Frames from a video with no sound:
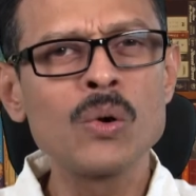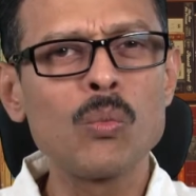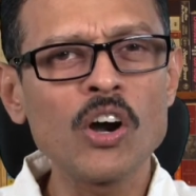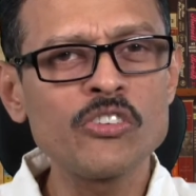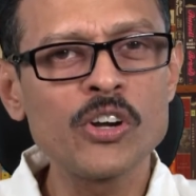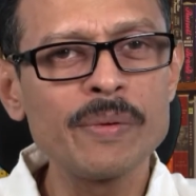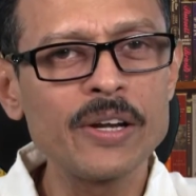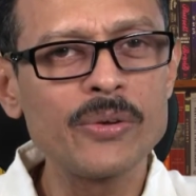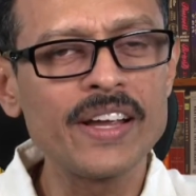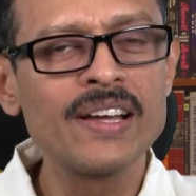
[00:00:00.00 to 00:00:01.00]
What should you
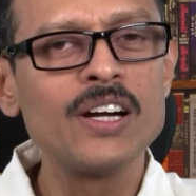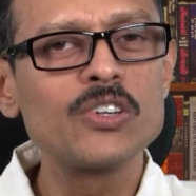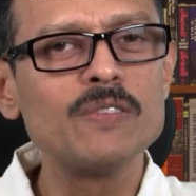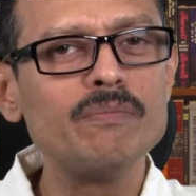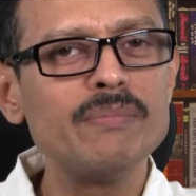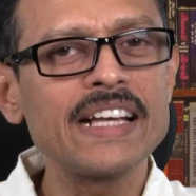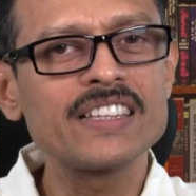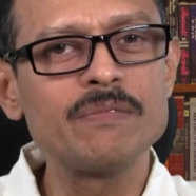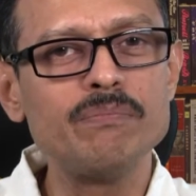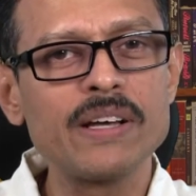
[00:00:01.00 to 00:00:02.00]
be doing to
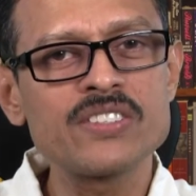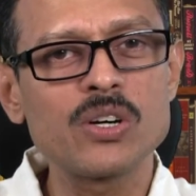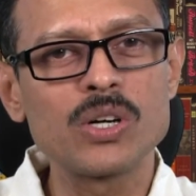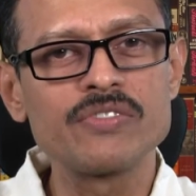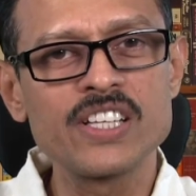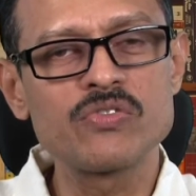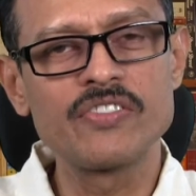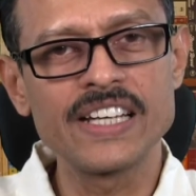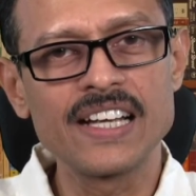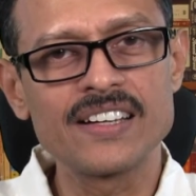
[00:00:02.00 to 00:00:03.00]
make the best out of these
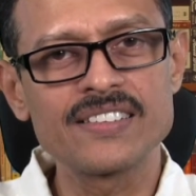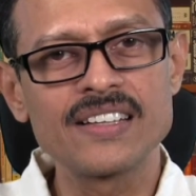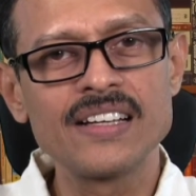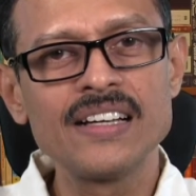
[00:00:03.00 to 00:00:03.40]
15 hours?